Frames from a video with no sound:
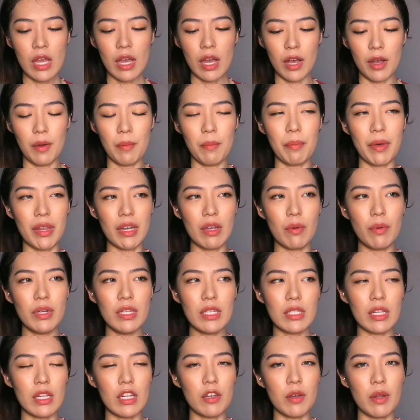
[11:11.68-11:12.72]
But that one
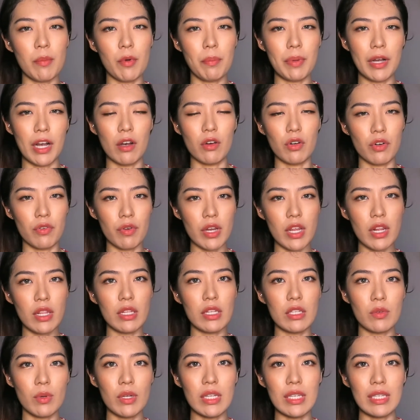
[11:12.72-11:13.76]
is a little bit more powdery.
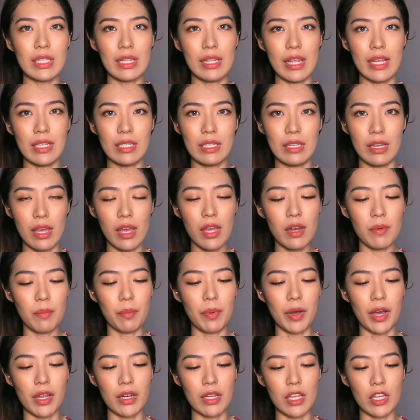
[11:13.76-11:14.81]
This one is less that,
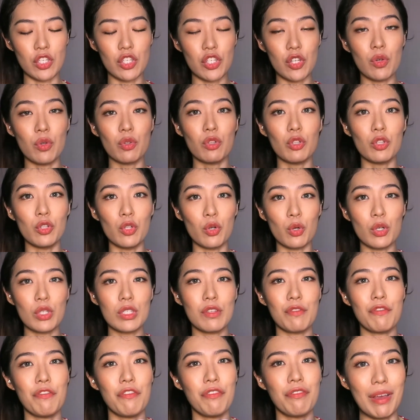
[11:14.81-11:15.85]
but it still looks
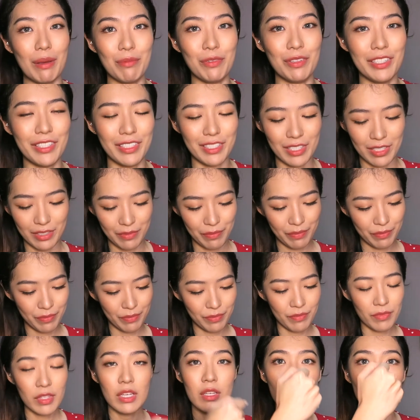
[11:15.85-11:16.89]
fabulous.
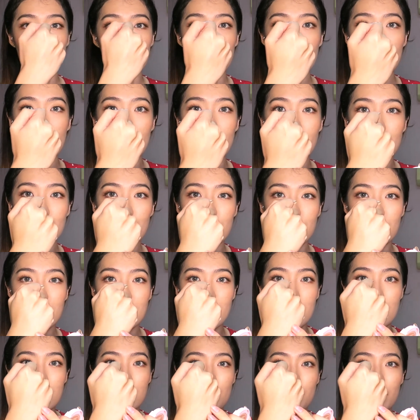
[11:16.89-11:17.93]
So anyway, I'm not sure if you guys
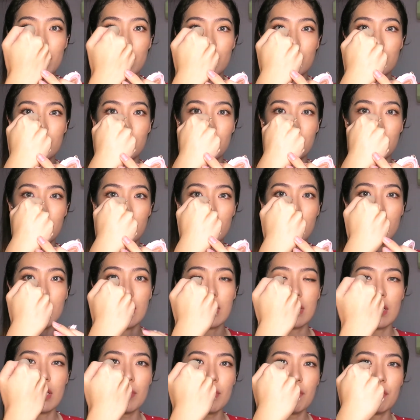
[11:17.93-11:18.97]
can see, but it looks over here. Yes,
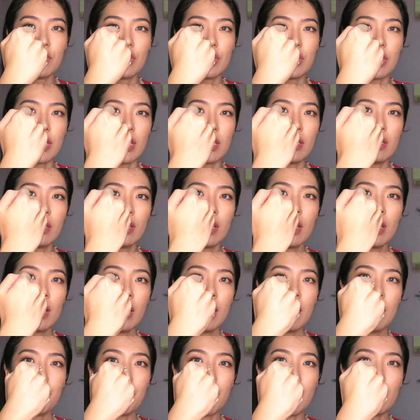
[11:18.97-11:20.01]
a little bit of sheen,
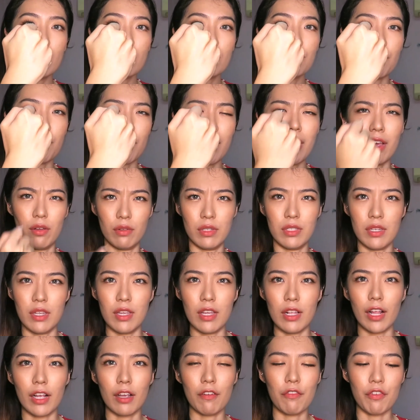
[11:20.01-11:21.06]
but it looks very healthy,
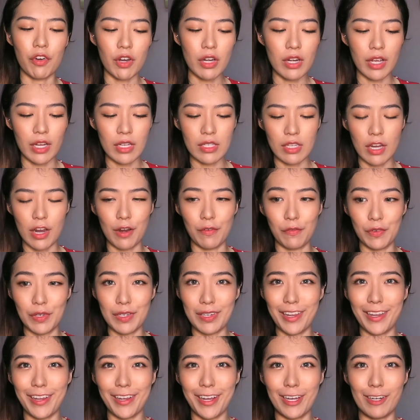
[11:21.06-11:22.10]
like a very nice
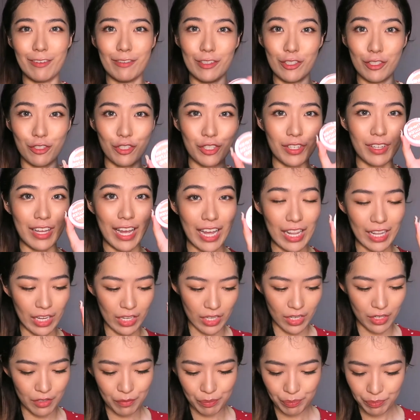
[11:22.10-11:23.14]
everyday kind of look. I like
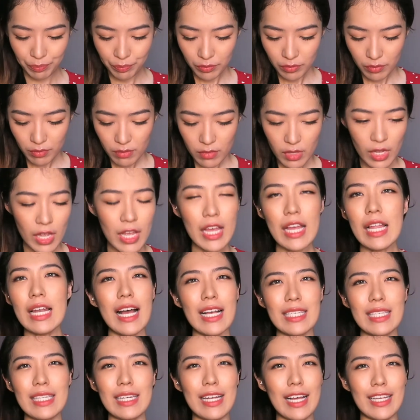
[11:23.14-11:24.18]
it.
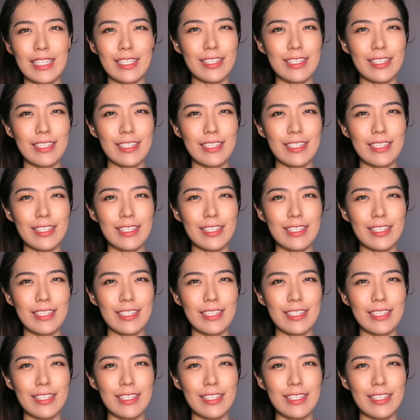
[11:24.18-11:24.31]
Last.